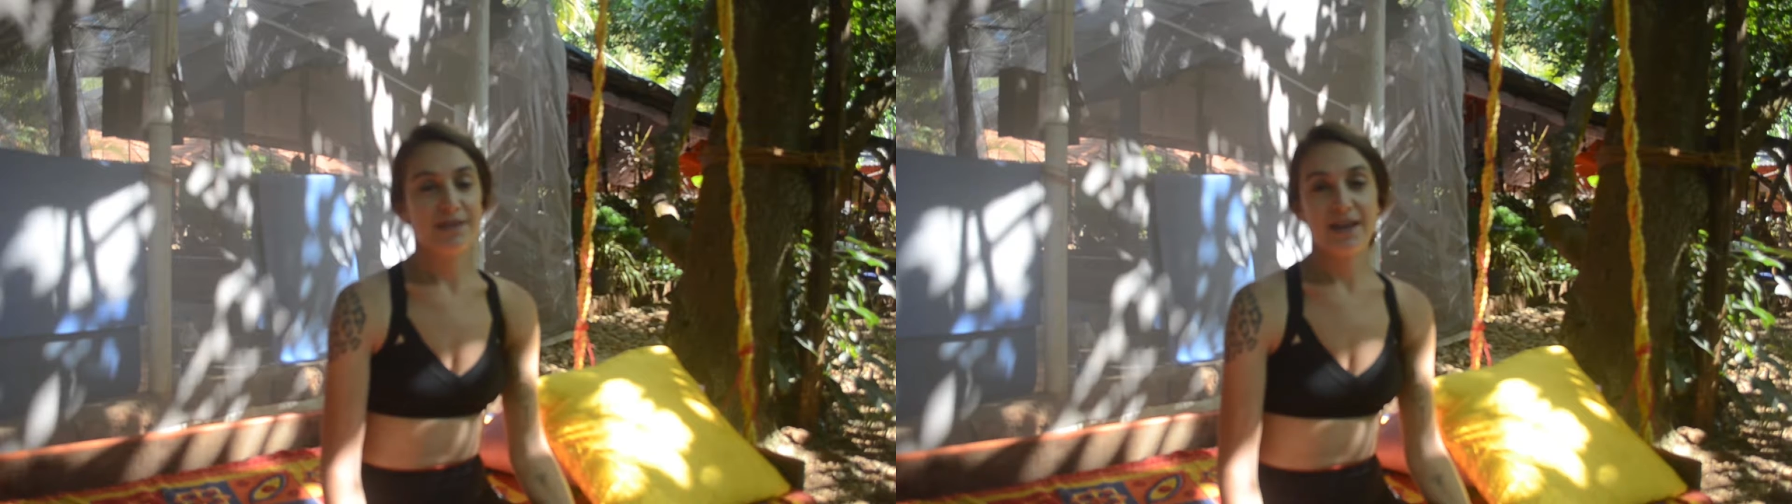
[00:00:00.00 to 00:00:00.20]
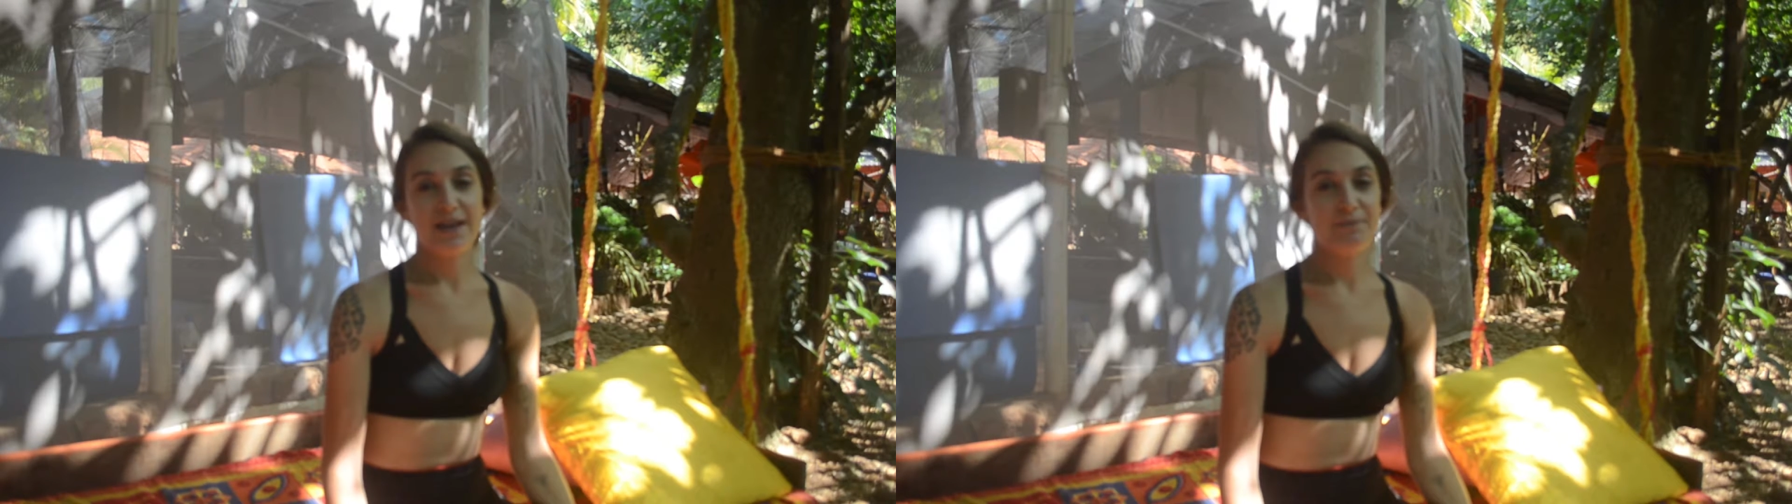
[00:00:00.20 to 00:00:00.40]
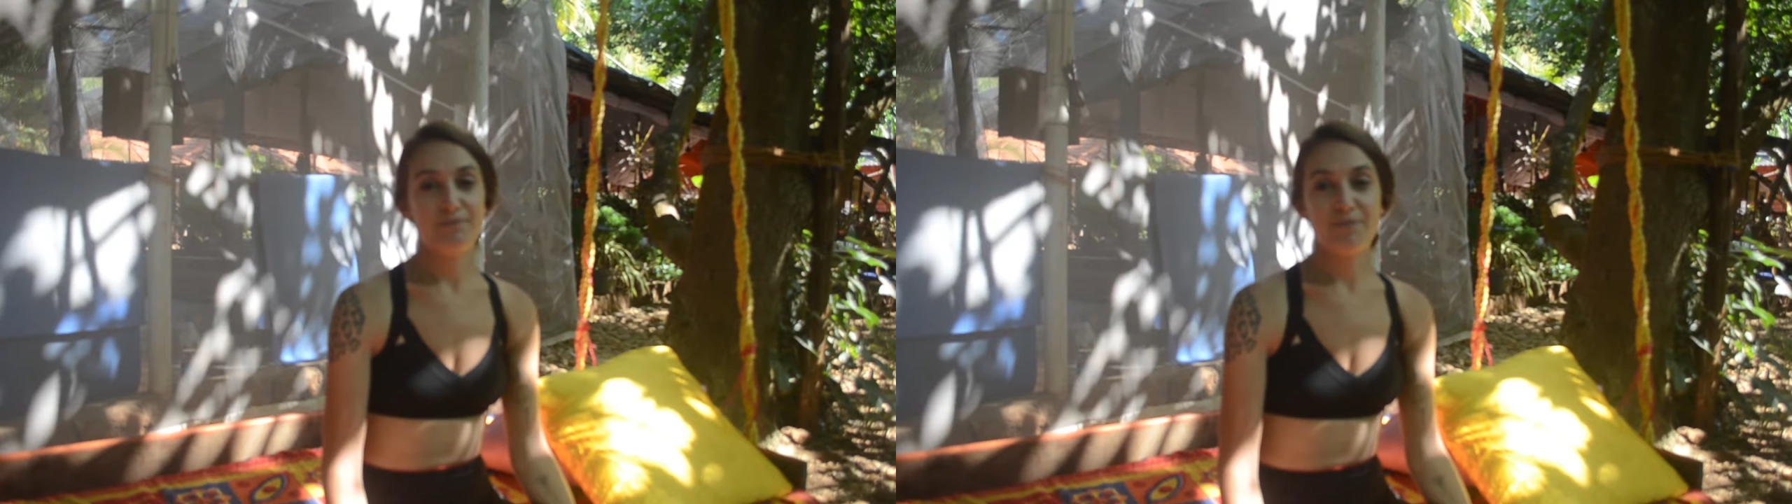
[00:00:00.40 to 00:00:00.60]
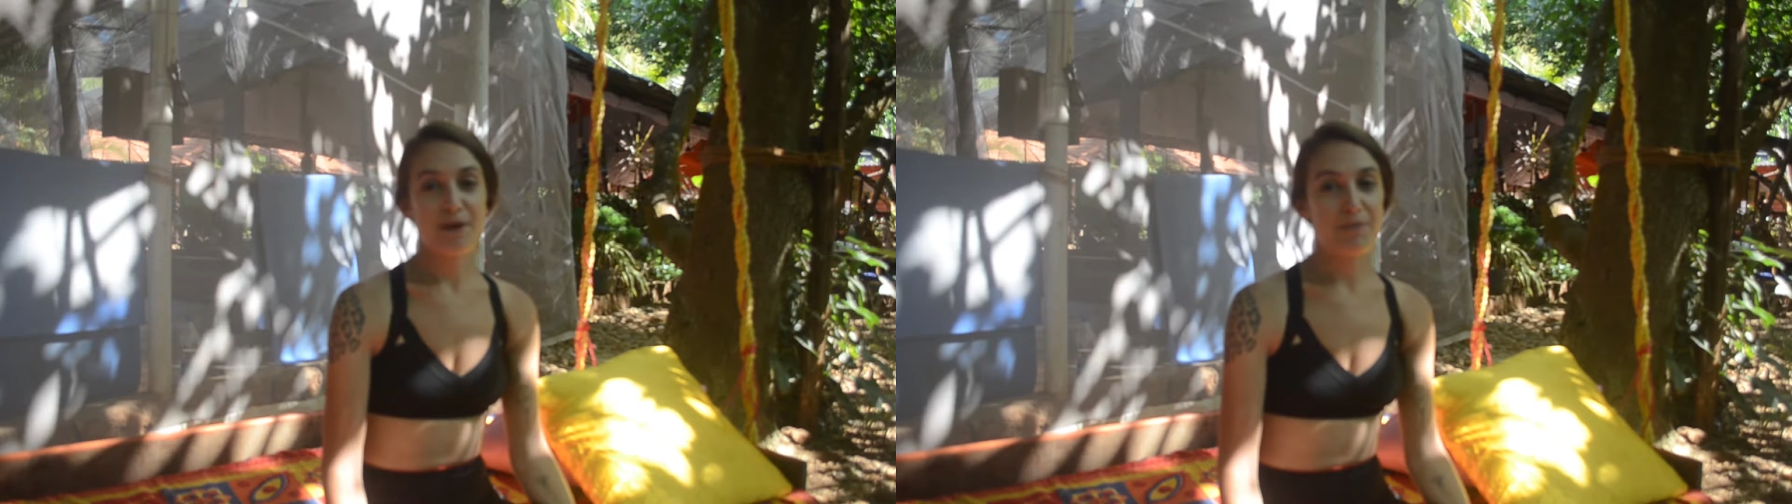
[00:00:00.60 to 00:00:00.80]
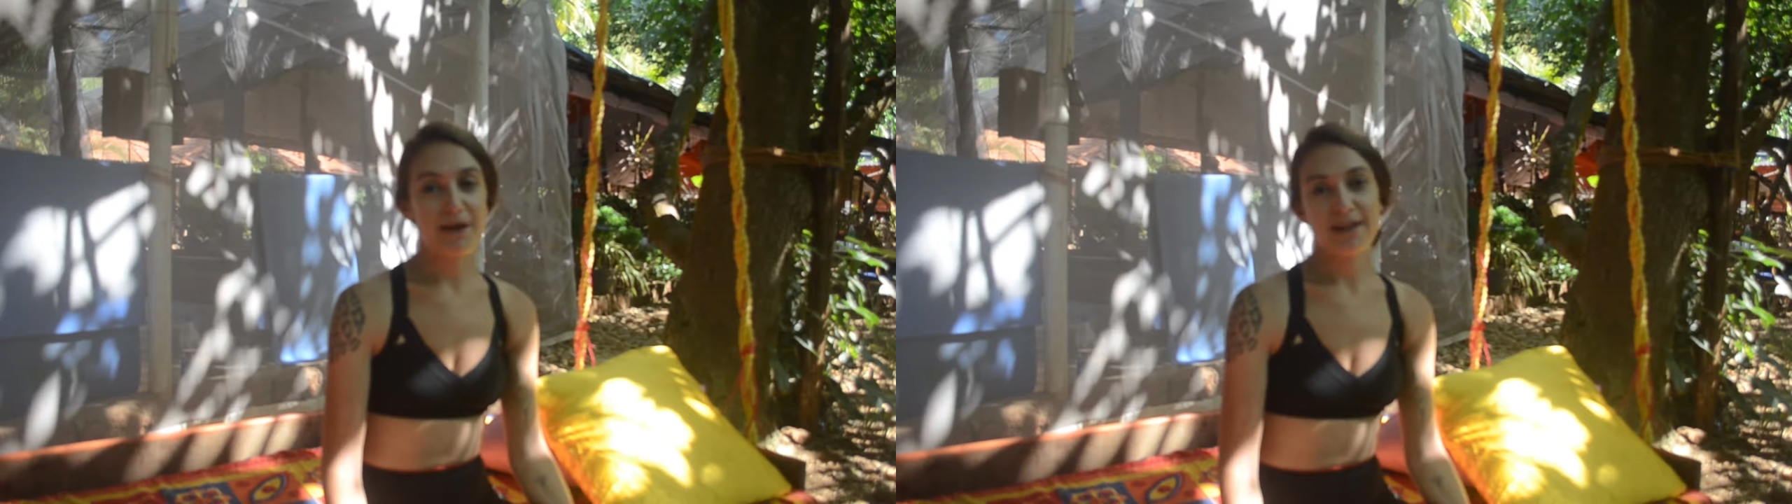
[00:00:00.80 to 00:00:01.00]
They
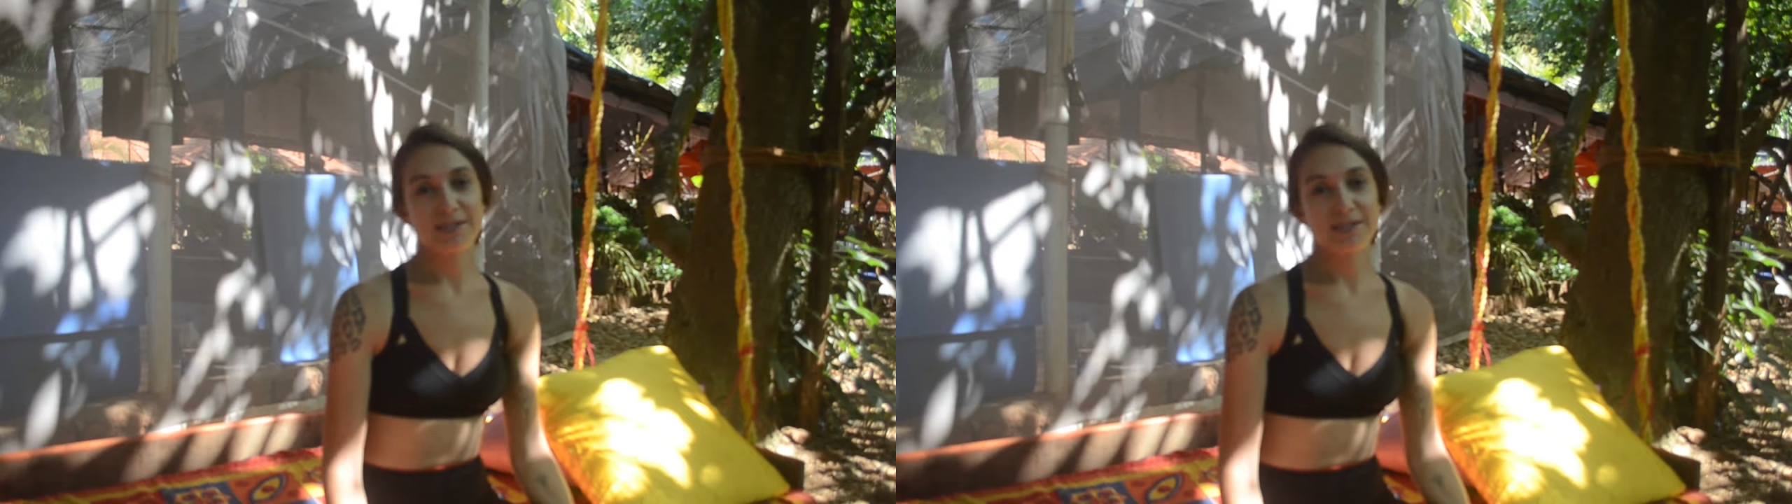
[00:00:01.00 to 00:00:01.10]
met my